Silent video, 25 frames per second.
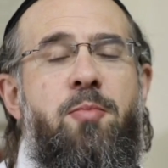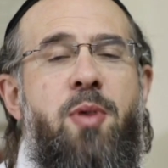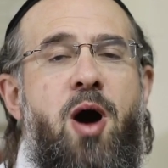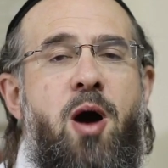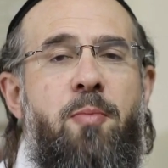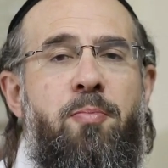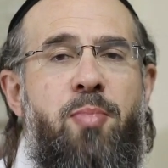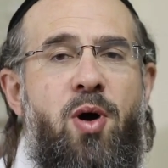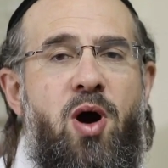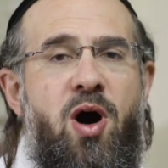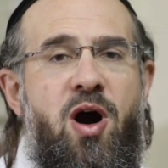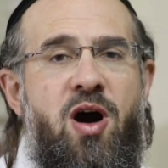
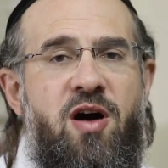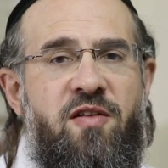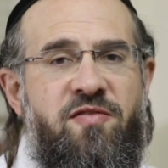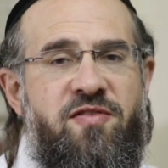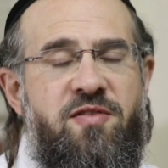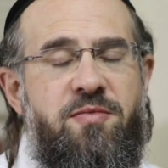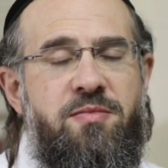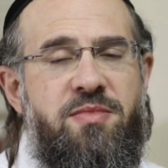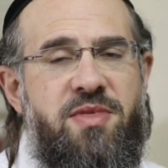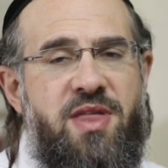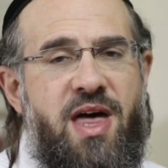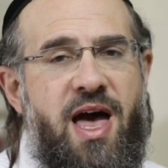But
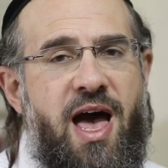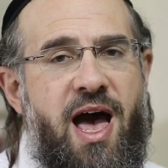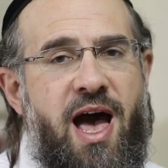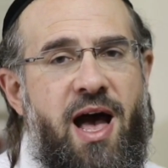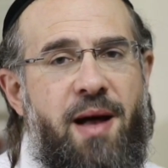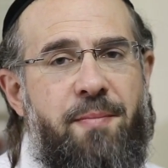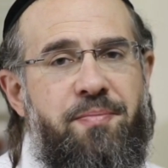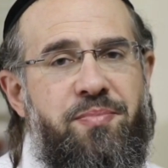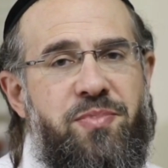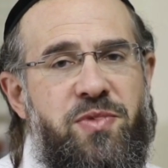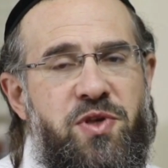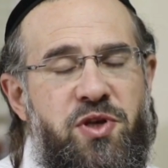apart from
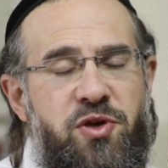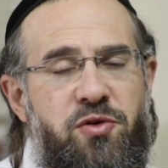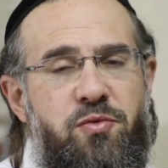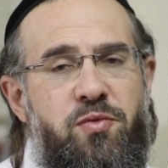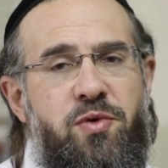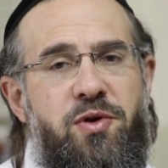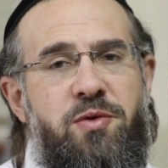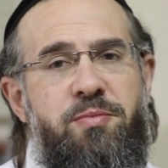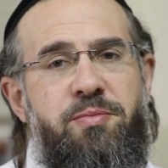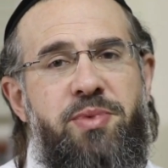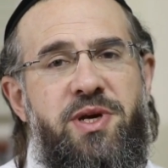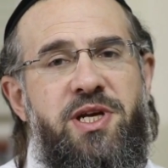that,
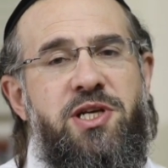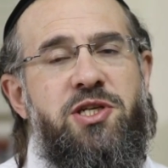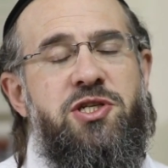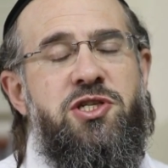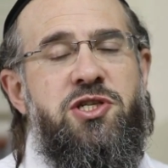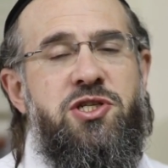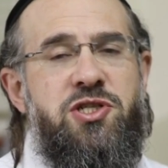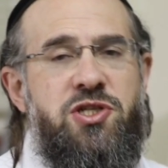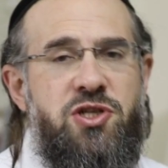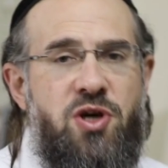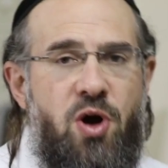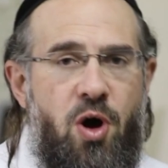you would be
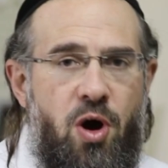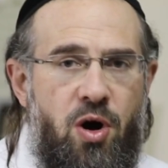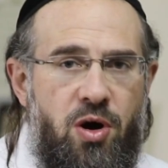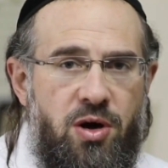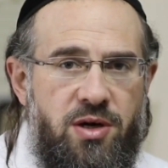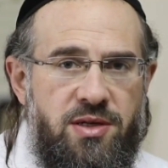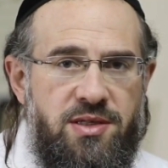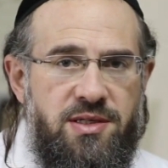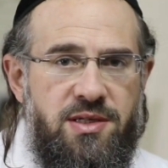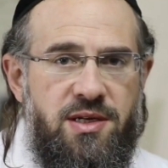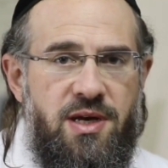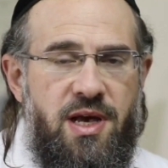
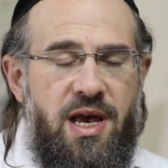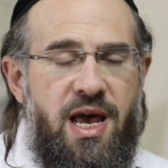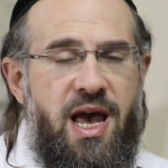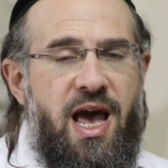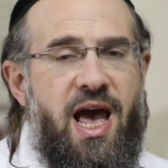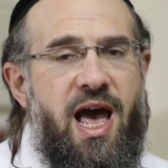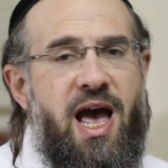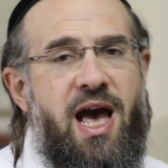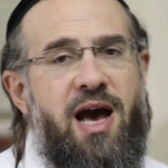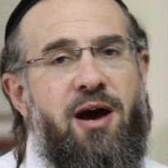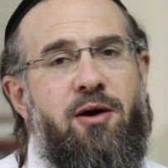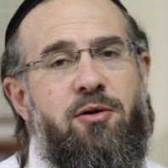shocked
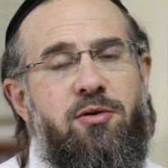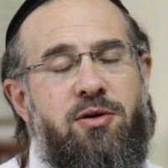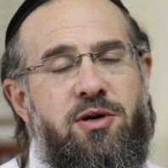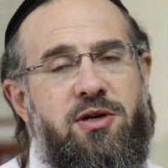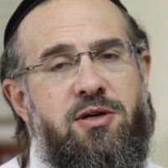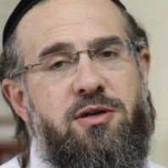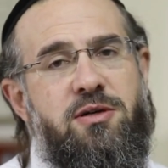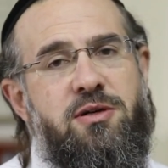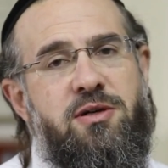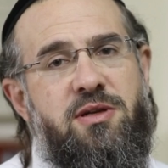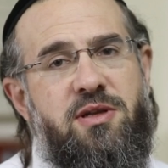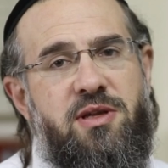
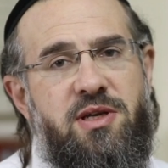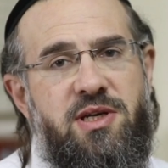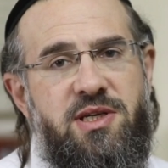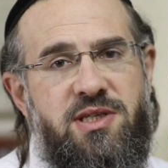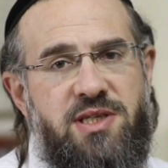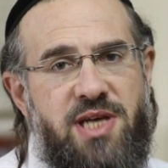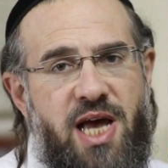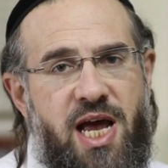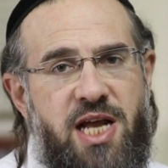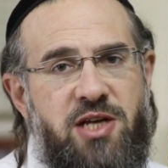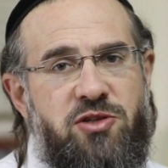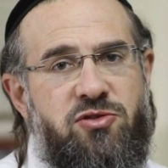how good
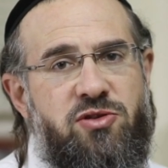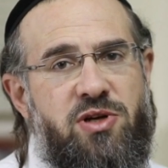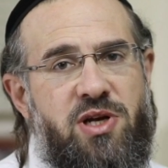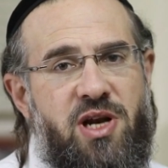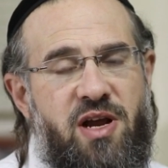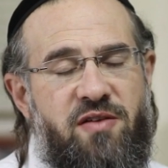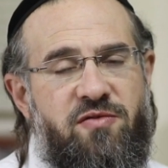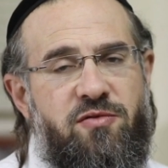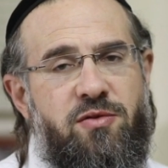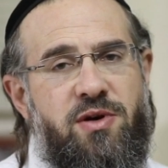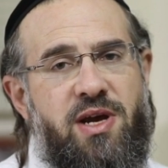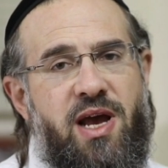these
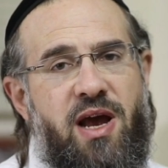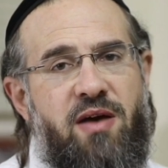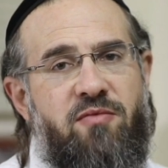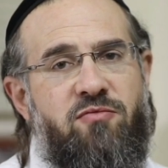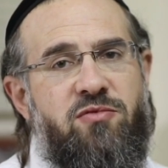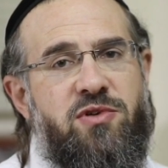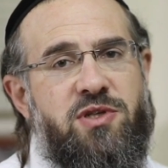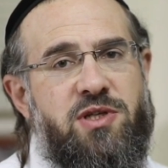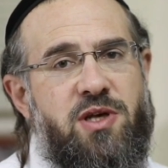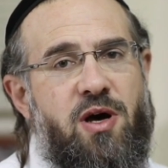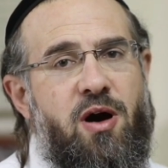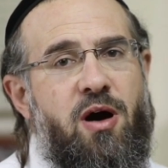entry-level
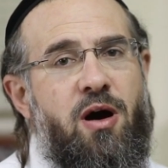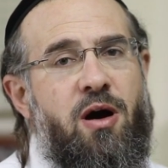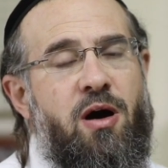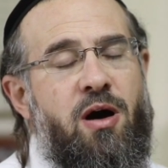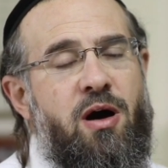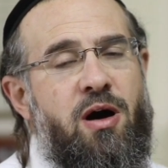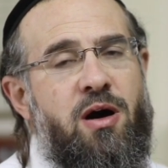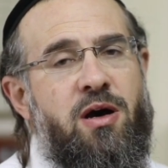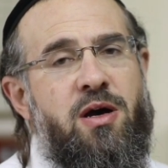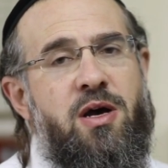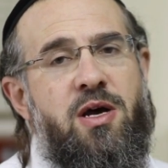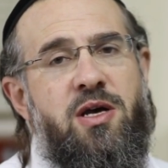cameras
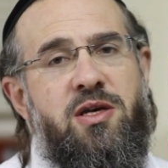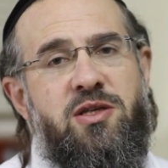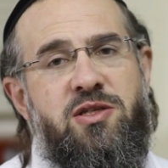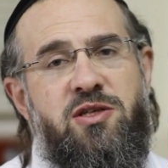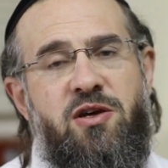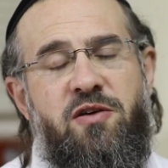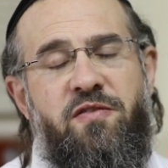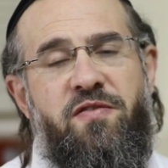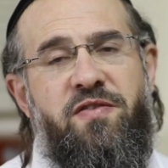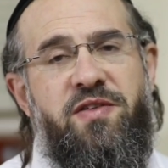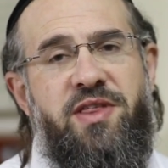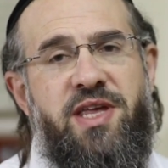are.
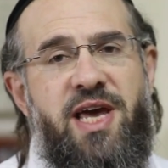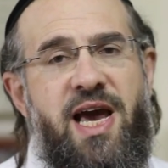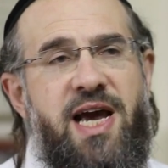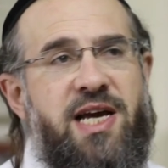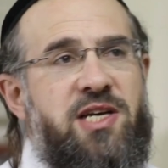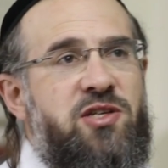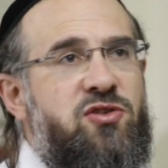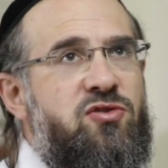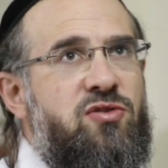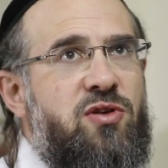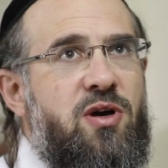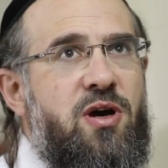So for the
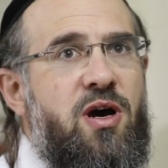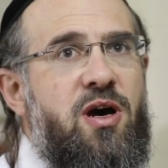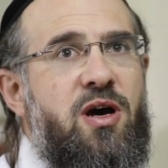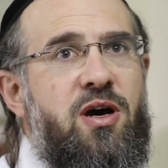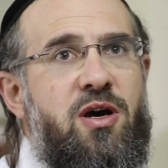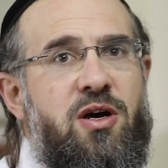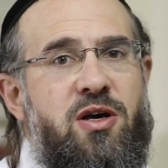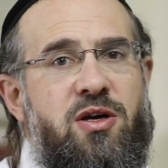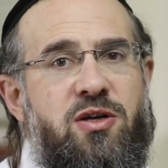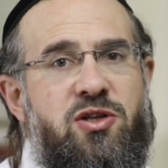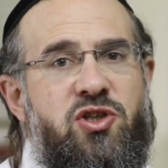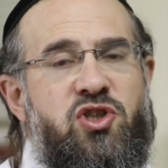
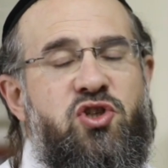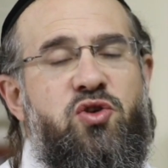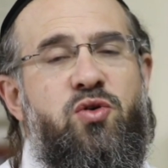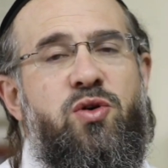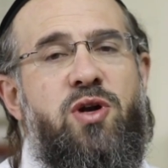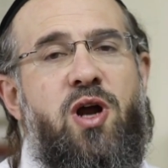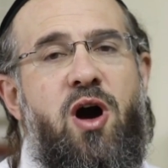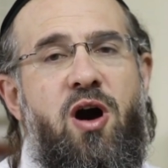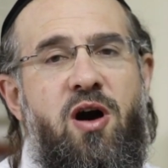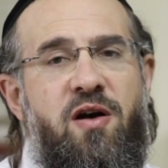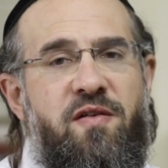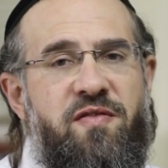extra
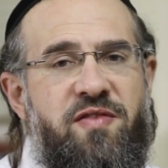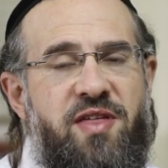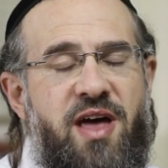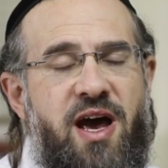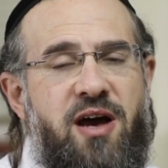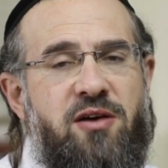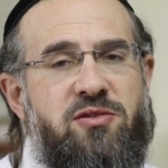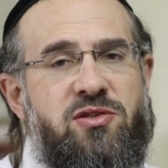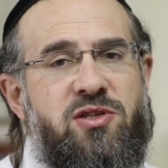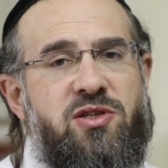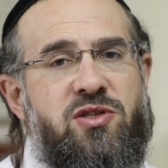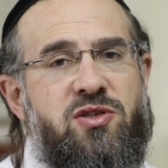
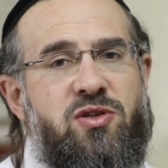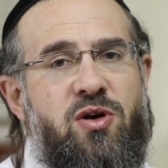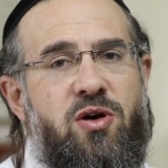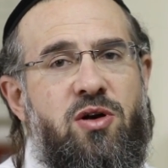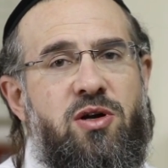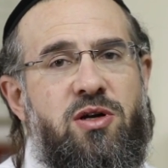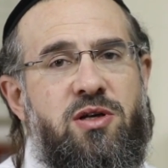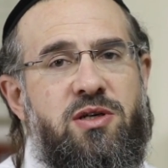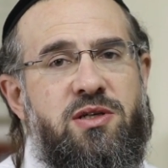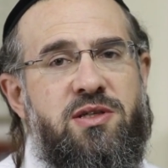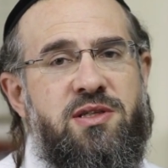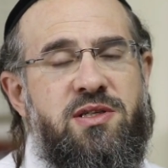
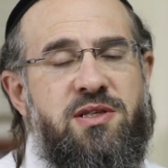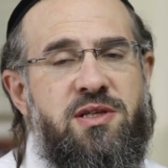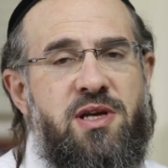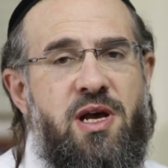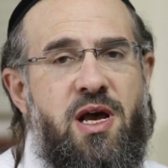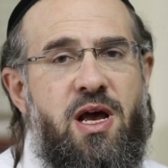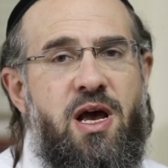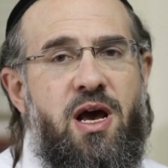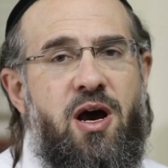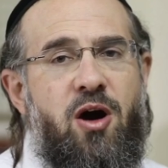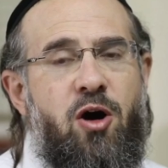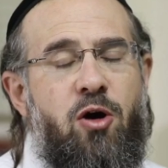
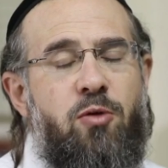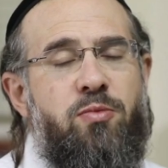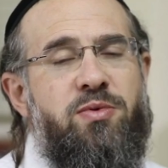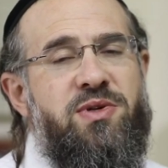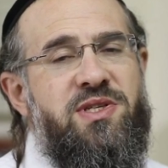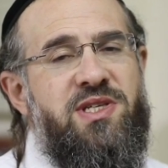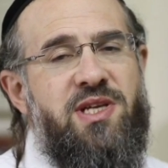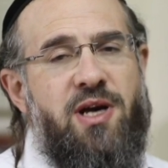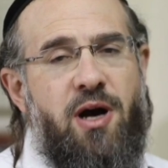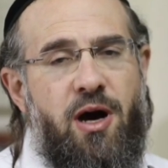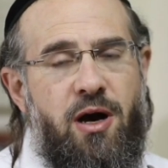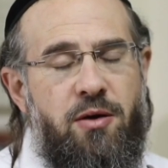$2,500,
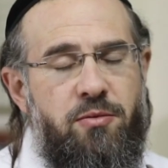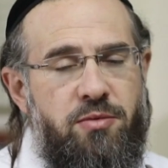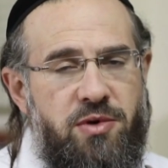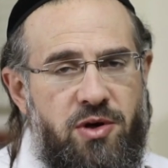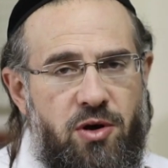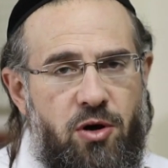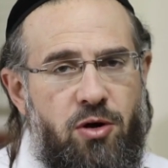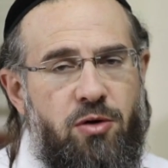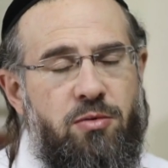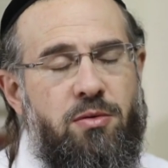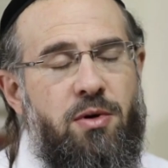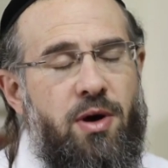
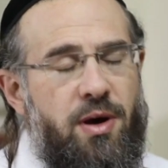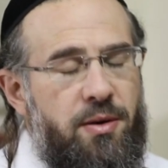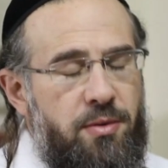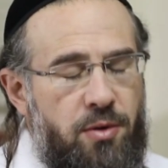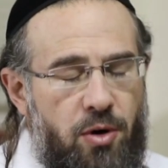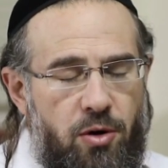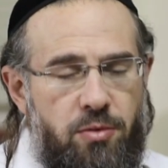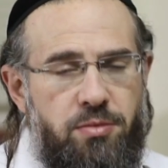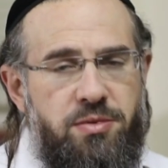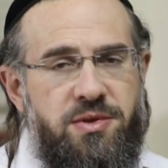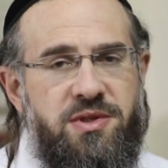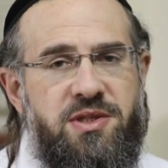
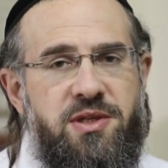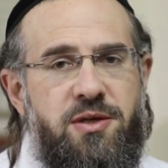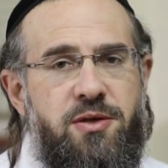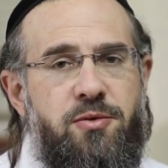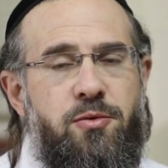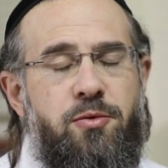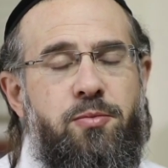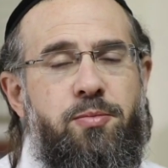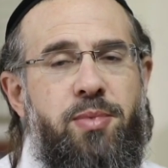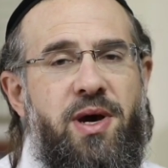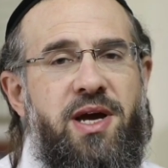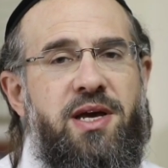obviously
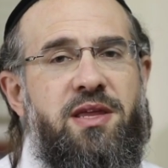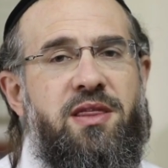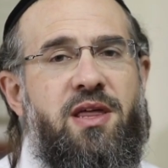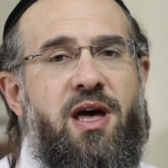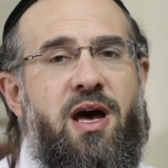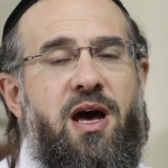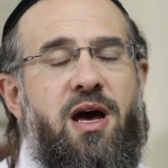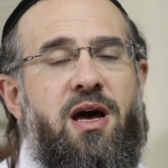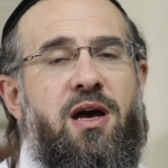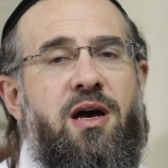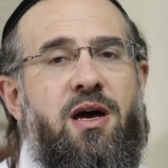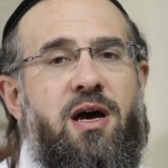you'll pay
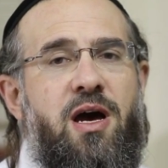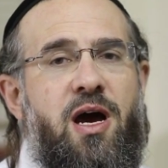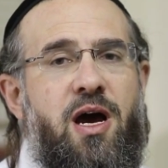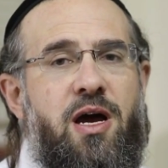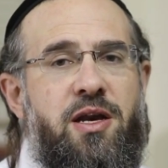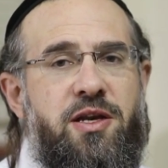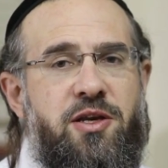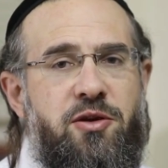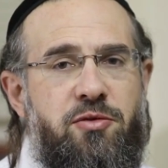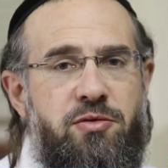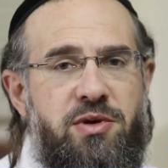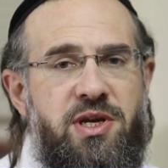that,
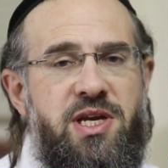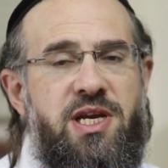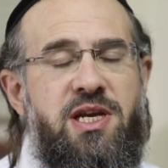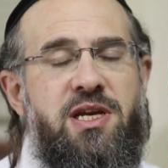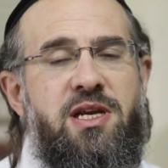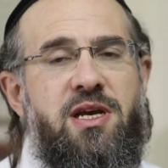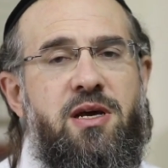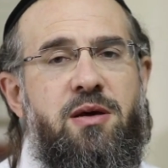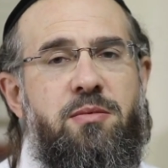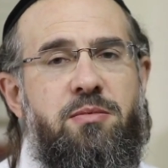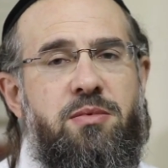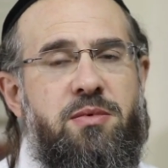and you
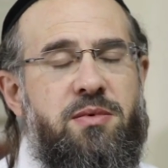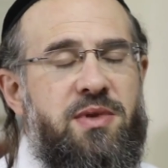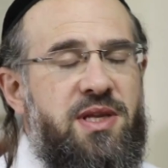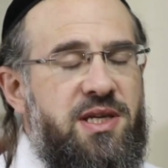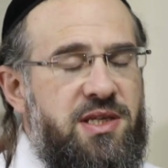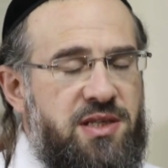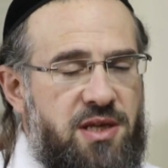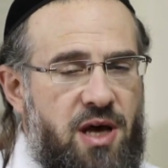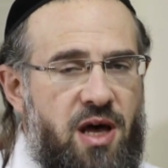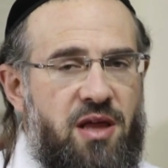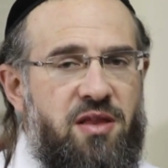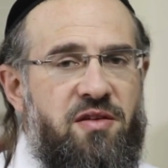need it.
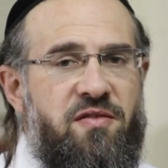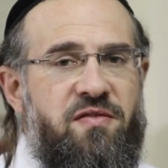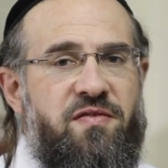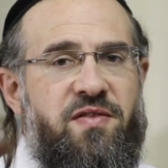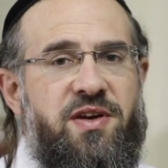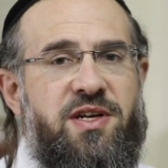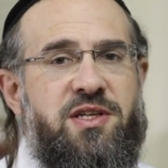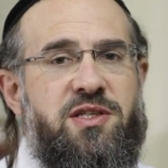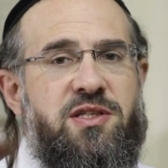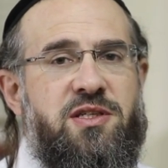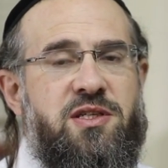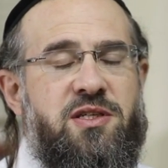There's other
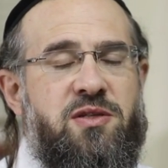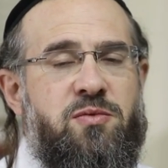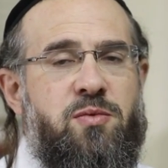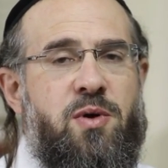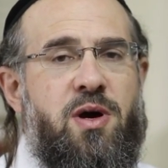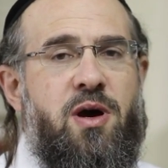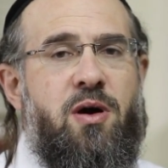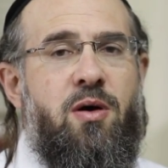features as